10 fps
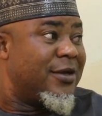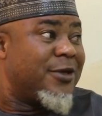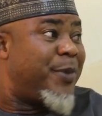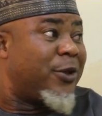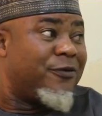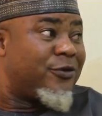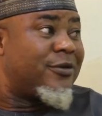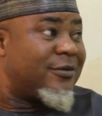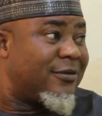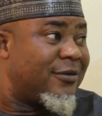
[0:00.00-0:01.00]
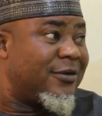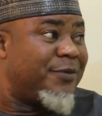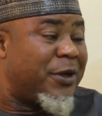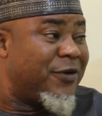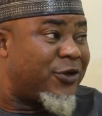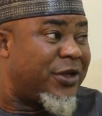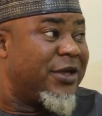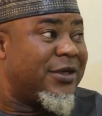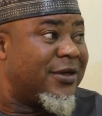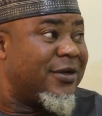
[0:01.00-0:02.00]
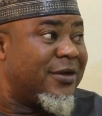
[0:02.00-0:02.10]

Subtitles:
It's part of the strategy.